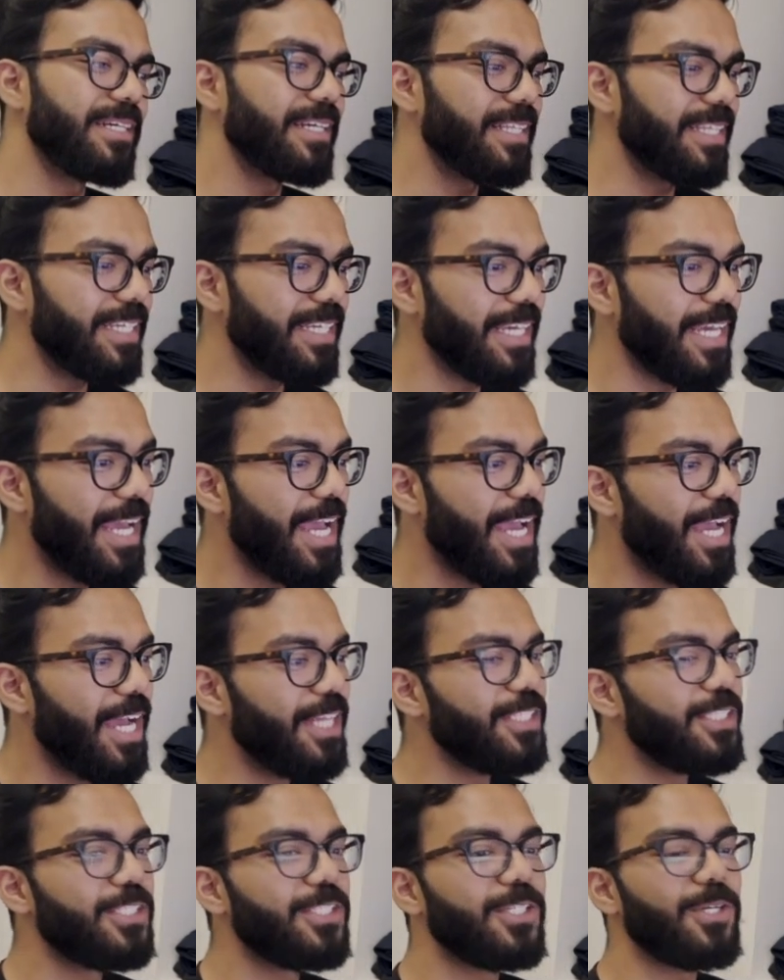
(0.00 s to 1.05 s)
Like it
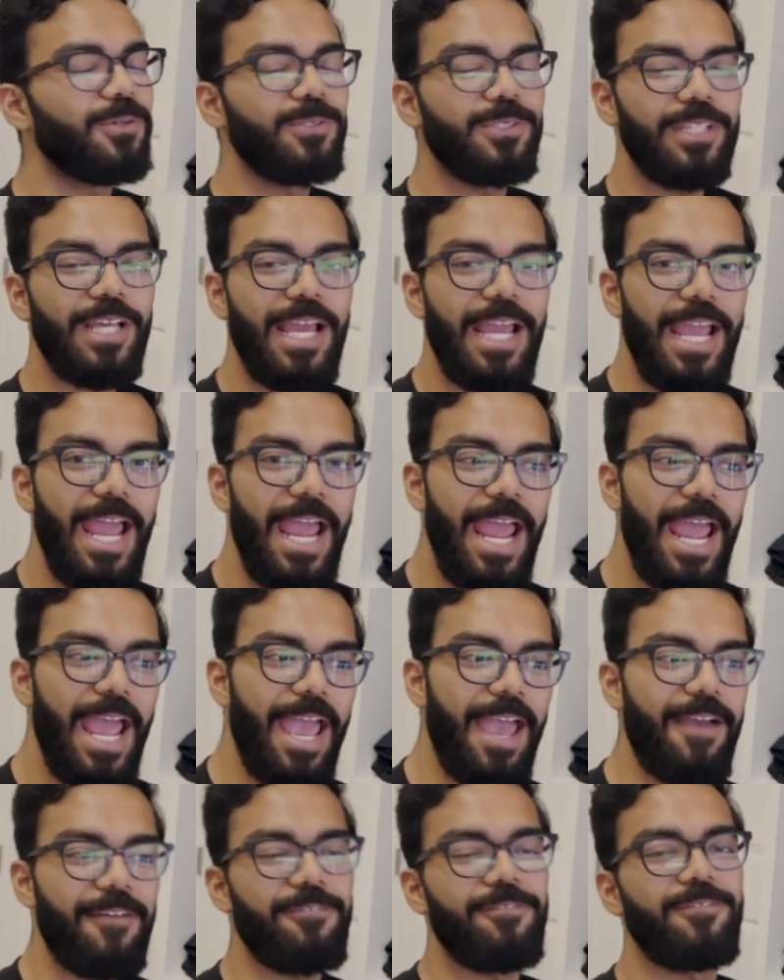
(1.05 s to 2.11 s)
just shows
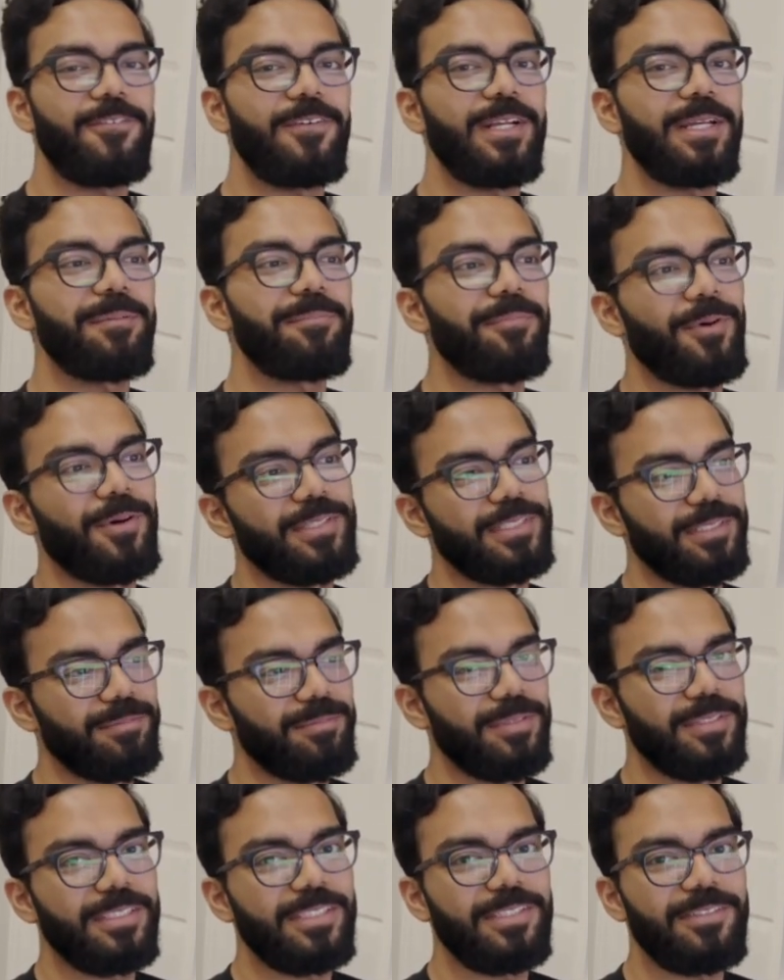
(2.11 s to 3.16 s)
every
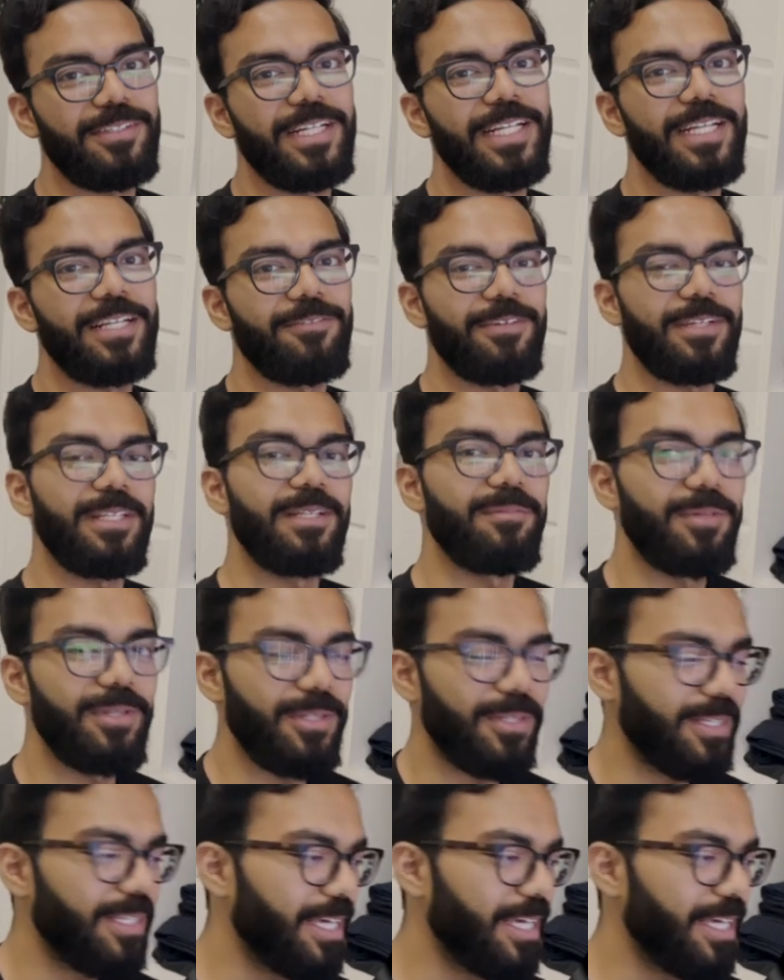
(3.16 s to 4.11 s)
possible screen available on the